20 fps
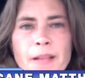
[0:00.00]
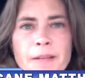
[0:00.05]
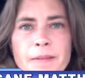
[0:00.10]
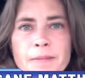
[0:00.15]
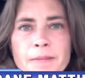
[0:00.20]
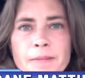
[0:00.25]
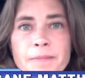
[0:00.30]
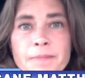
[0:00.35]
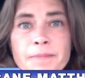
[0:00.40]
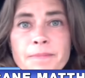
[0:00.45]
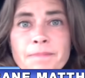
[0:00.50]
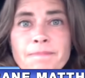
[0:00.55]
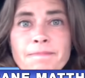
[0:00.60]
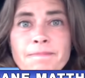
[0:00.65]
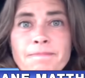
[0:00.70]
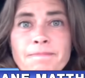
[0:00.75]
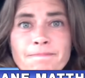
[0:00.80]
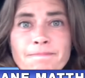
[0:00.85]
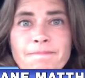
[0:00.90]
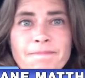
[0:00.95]
I mean, it would almost
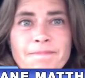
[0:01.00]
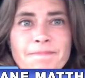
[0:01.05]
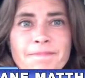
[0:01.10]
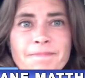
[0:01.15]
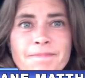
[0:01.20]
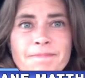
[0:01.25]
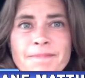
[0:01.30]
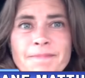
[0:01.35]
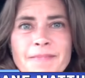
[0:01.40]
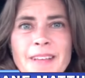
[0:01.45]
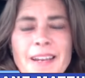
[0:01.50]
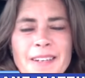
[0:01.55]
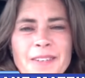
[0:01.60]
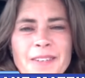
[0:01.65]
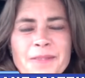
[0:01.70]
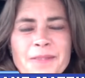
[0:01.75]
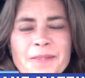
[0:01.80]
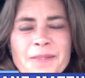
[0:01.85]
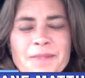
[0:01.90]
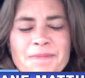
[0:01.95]
take a miracle at
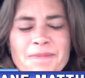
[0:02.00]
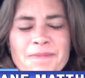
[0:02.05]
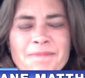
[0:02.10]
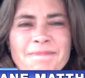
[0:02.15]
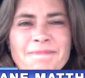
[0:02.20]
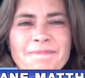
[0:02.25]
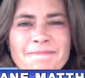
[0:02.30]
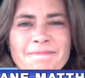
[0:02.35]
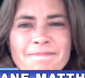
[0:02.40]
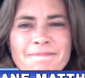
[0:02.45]
this point